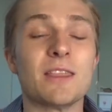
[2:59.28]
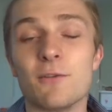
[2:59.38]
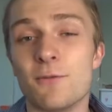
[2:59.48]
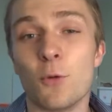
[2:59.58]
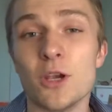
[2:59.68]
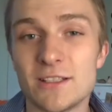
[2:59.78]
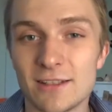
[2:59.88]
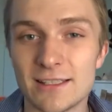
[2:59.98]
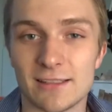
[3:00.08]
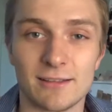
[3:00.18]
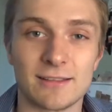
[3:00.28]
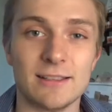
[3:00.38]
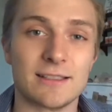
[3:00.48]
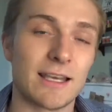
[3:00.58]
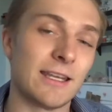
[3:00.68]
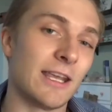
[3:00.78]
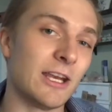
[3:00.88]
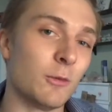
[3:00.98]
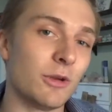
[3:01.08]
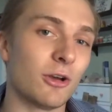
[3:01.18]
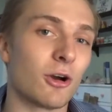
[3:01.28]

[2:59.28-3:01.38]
the voice of the citizens, and here we